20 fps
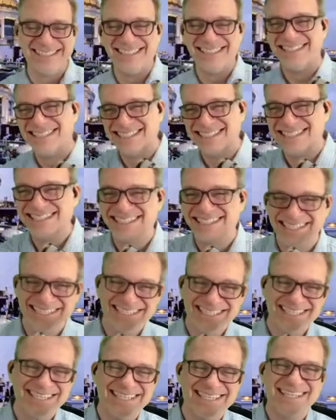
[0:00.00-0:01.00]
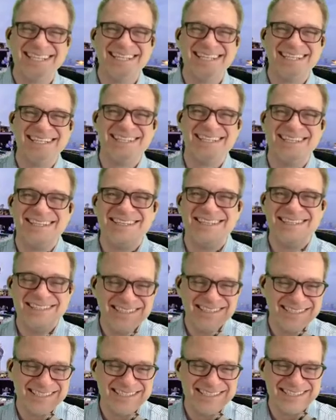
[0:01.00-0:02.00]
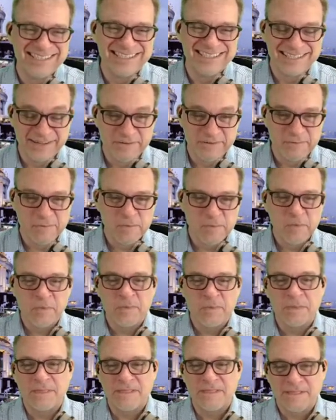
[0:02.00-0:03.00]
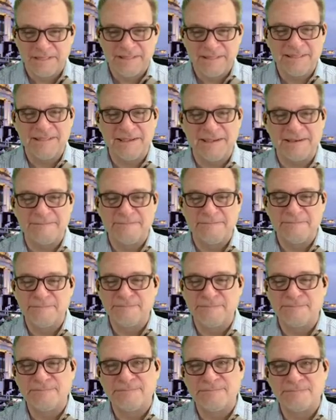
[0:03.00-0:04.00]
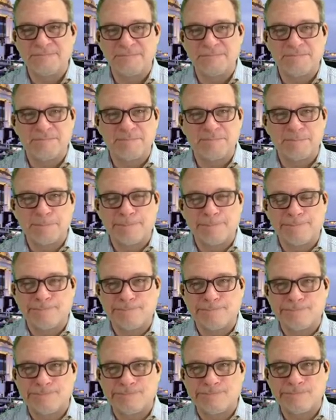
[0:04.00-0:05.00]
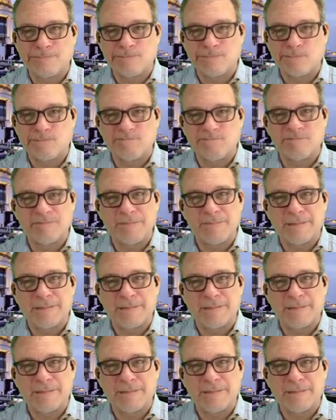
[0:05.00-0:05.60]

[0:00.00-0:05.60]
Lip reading: No words are spoken by the person on screen.